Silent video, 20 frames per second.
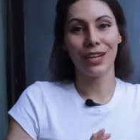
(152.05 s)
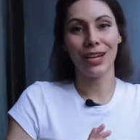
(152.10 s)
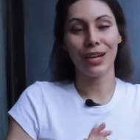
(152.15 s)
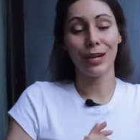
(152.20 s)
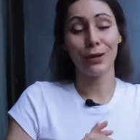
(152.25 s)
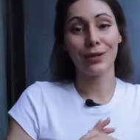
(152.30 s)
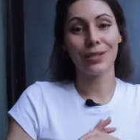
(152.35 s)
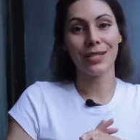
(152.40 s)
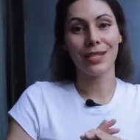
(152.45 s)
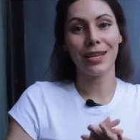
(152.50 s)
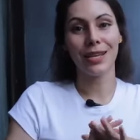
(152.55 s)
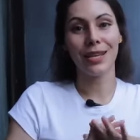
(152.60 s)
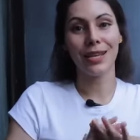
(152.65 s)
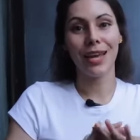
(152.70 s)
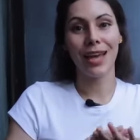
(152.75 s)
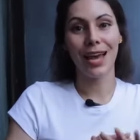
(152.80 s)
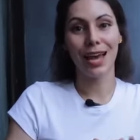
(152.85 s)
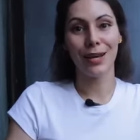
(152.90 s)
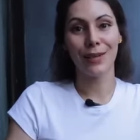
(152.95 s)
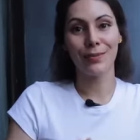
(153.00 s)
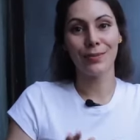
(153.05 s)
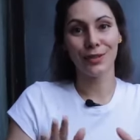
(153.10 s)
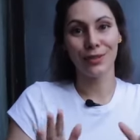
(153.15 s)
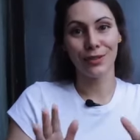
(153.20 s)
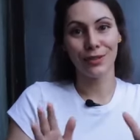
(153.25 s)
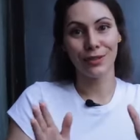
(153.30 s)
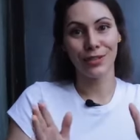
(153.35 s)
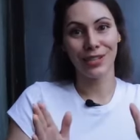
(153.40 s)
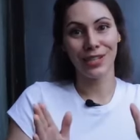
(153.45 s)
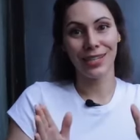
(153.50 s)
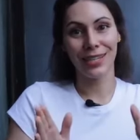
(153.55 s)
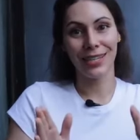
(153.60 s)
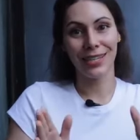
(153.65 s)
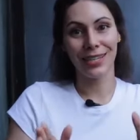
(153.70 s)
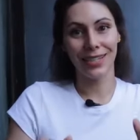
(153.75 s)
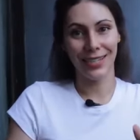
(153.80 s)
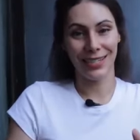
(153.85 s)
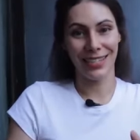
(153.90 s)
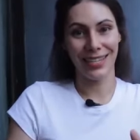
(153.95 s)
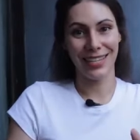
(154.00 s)
I would say absolutely
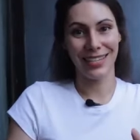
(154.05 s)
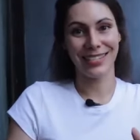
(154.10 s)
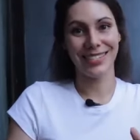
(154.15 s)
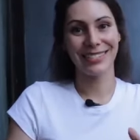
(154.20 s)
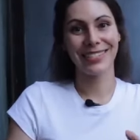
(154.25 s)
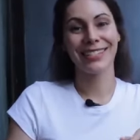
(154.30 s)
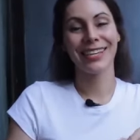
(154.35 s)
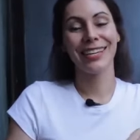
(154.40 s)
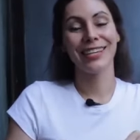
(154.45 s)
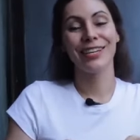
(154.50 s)
yes.